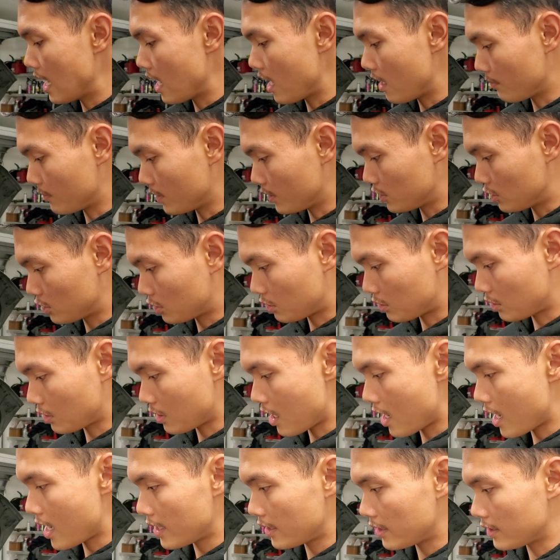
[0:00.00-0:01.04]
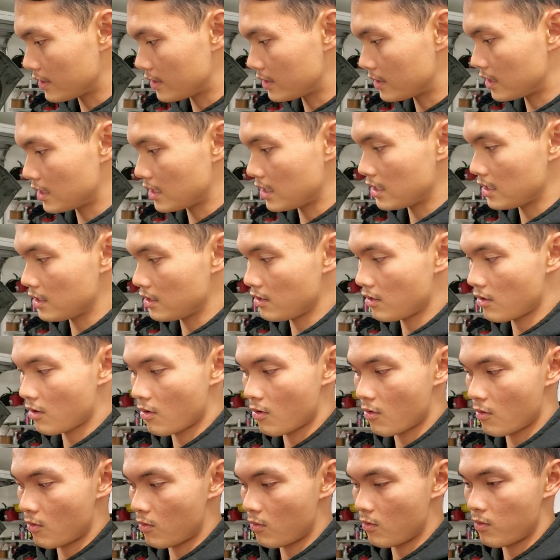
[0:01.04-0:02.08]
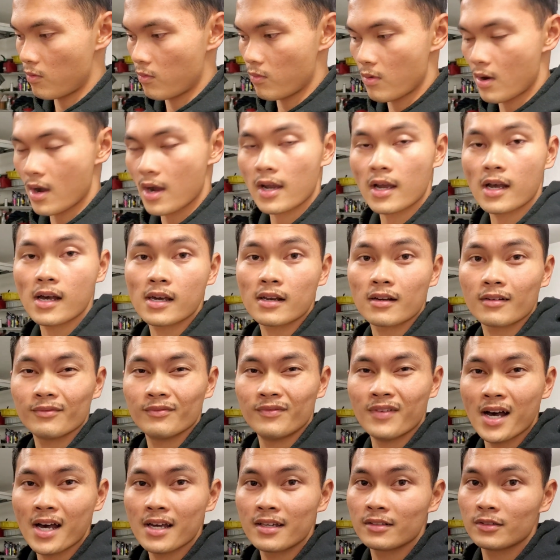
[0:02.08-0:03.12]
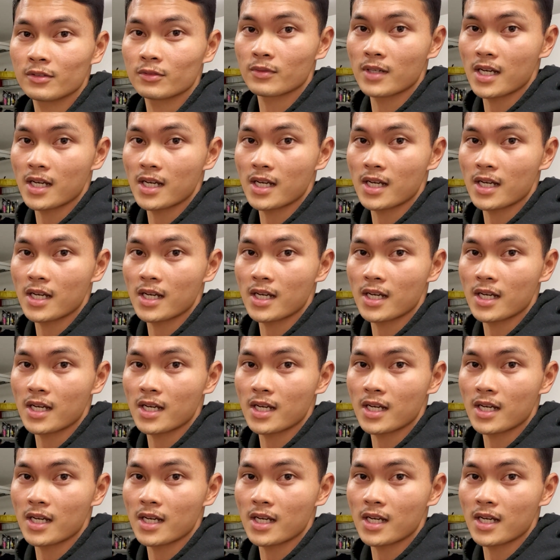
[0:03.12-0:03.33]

I'm gonna try to see what kind of vinyl